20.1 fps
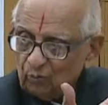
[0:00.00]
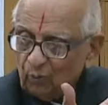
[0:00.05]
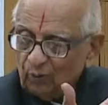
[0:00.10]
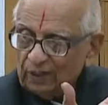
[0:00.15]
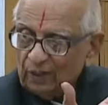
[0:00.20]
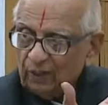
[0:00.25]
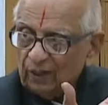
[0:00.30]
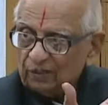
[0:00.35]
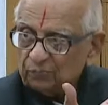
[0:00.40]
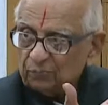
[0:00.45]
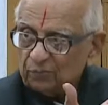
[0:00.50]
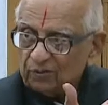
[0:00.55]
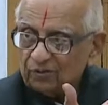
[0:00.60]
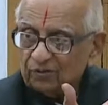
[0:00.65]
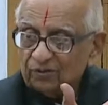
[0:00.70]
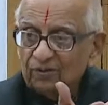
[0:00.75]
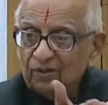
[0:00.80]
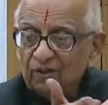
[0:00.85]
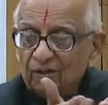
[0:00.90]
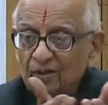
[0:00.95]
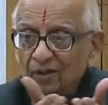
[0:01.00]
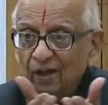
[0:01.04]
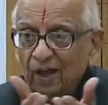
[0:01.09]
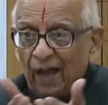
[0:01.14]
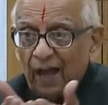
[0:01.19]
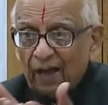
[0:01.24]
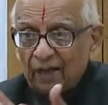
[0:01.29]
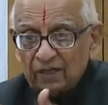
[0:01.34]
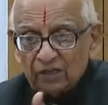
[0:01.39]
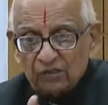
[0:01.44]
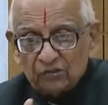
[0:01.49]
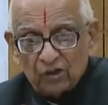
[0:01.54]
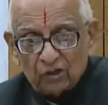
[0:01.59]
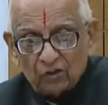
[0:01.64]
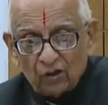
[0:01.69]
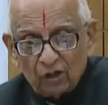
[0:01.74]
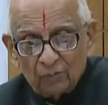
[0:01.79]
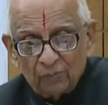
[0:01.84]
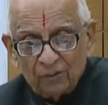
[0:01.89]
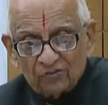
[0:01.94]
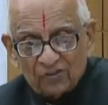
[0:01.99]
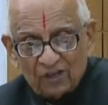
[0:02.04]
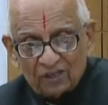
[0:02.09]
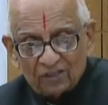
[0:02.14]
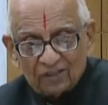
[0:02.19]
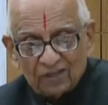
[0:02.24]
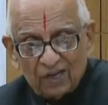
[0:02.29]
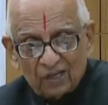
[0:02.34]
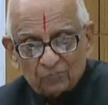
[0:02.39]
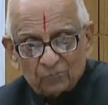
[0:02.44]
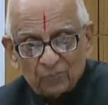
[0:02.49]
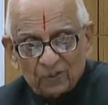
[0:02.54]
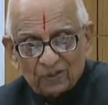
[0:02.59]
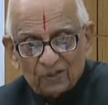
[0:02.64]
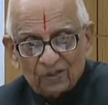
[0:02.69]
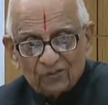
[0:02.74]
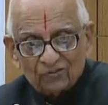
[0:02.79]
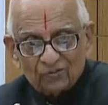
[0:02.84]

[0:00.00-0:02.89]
is one aspect. Agriculture economy is another aspect.